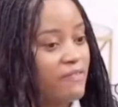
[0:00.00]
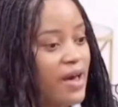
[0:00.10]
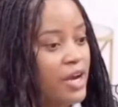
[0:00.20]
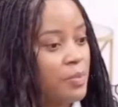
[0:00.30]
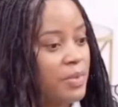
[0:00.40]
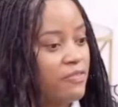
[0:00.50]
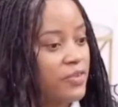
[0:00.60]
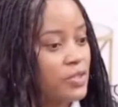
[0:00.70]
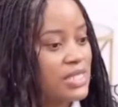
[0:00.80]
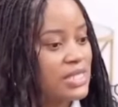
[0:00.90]
coming
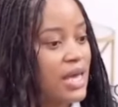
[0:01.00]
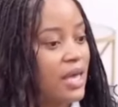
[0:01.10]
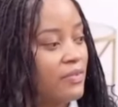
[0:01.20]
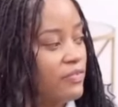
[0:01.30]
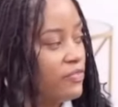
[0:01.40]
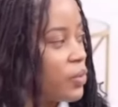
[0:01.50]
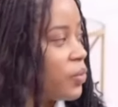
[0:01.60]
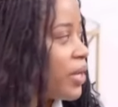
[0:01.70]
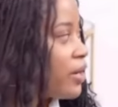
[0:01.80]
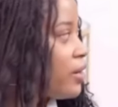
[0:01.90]
to me in order
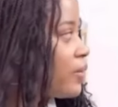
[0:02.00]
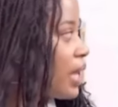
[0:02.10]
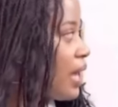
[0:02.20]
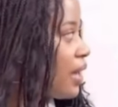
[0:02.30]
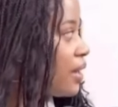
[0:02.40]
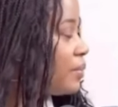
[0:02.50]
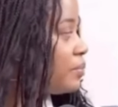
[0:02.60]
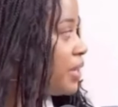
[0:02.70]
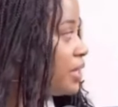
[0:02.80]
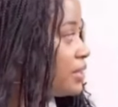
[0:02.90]
to receive some
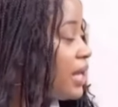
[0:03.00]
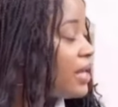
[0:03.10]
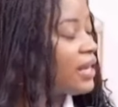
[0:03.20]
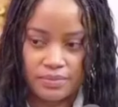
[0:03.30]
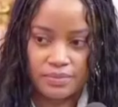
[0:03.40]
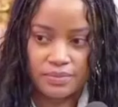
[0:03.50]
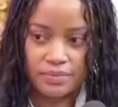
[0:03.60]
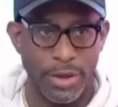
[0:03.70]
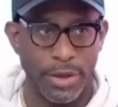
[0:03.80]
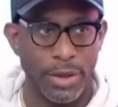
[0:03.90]
type of
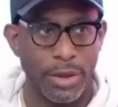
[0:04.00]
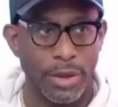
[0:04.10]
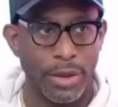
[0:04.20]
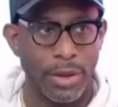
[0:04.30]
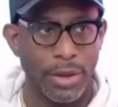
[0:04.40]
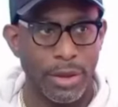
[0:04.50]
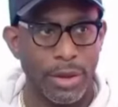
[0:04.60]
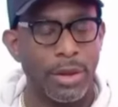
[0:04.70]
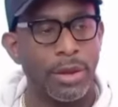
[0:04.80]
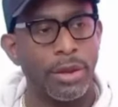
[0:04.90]
feedback, then shouldn't